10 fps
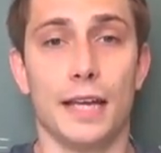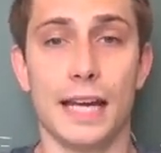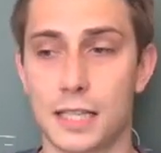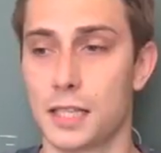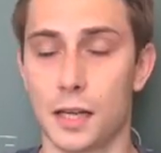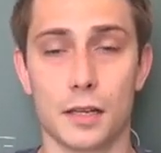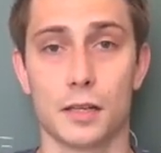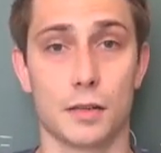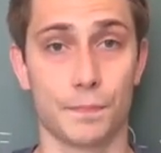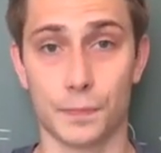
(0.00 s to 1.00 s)

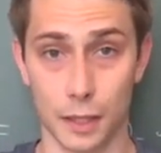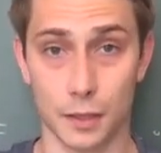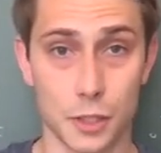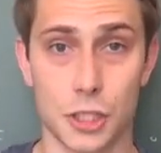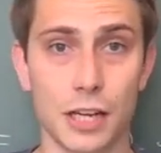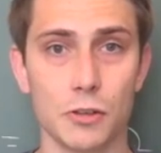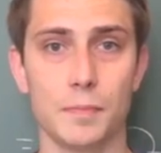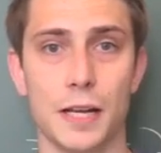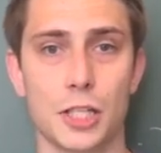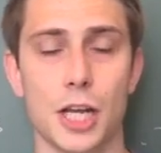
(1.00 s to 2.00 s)
Yes, check out the
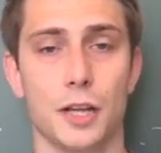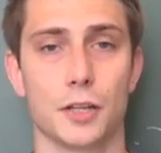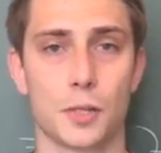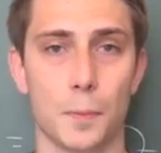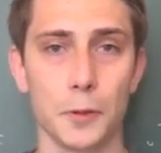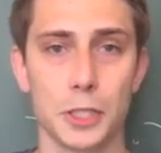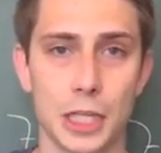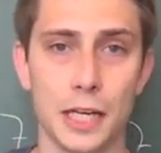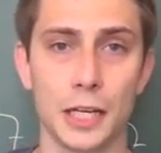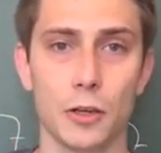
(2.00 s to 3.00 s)
main channel, support the
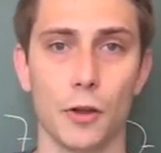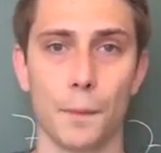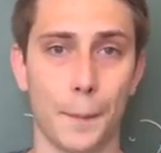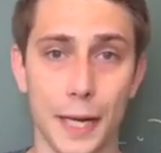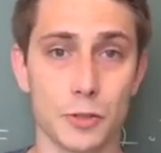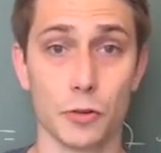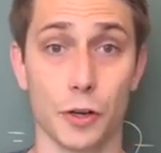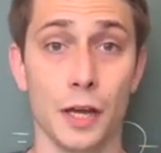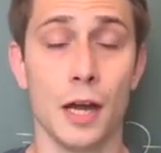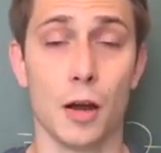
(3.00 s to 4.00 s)
channel on
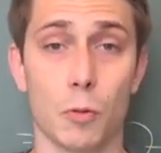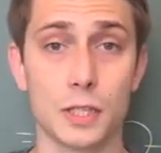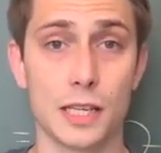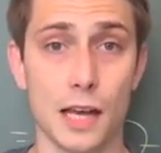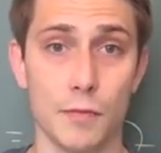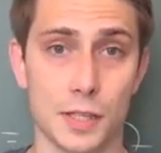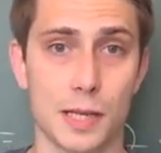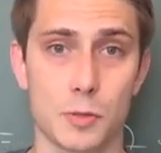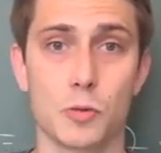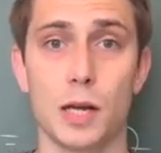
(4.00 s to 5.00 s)
Patreon, whatsoever,
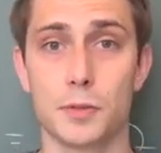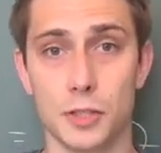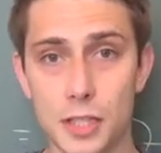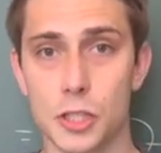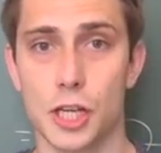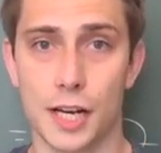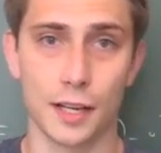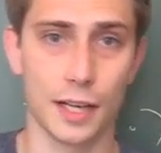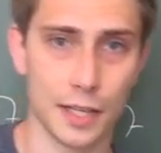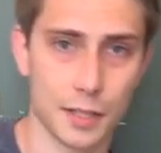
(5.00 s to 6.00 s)
subscribe to this
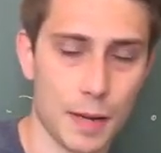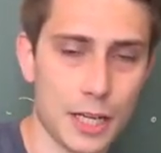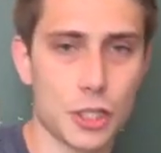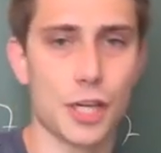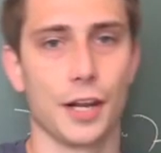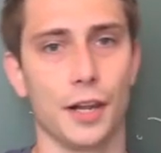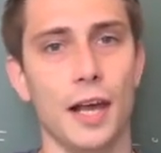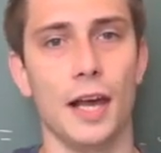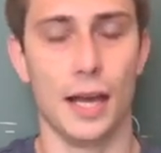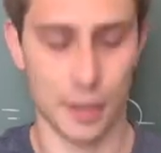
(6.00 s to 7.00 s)
channel and the main channel,
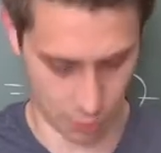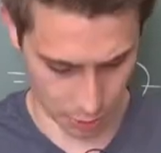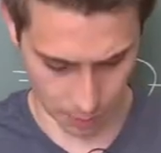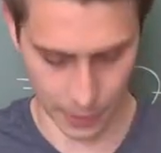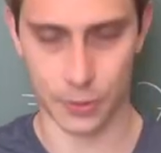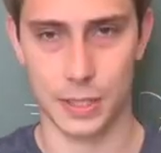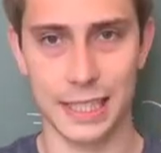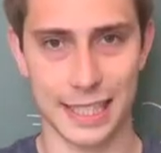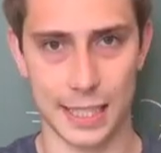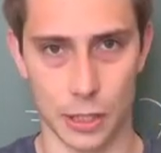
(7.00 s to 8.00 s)
and also buy those
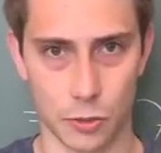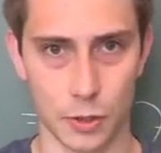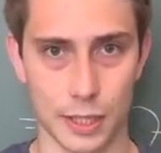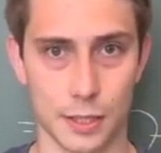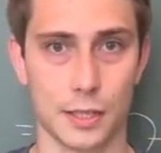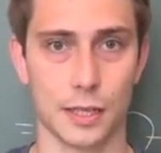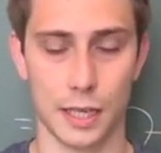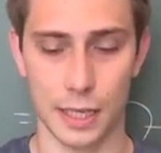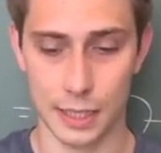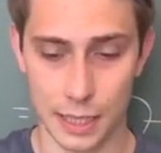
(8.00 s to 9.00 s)
t-shirts I created.
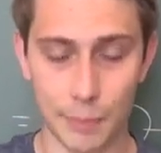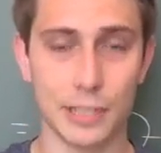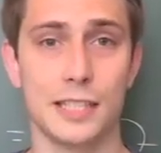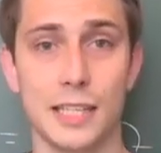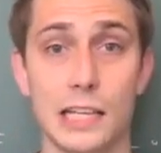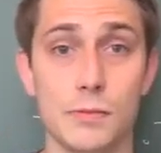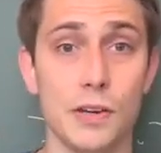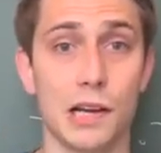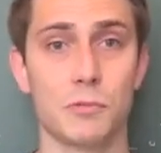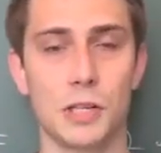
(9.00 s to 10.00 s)
And up until next
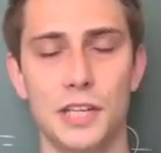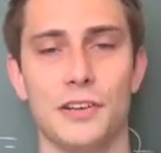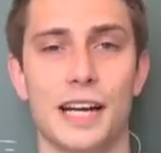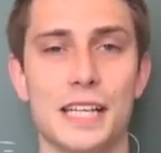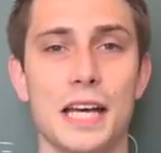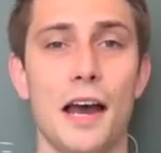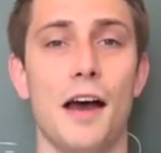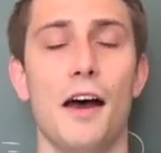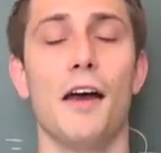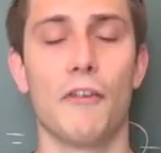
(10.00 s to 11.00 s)
video, I'm wishing you guys
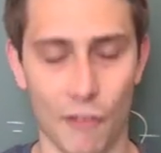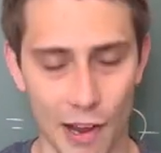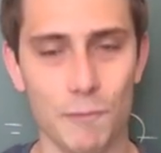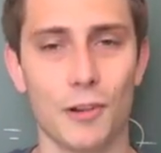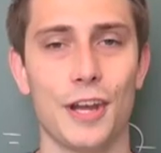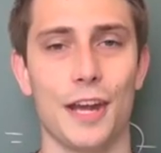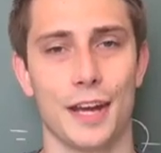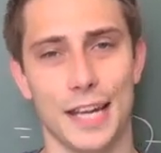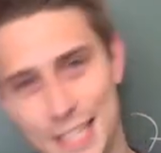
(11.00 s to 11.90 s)
a flammable day.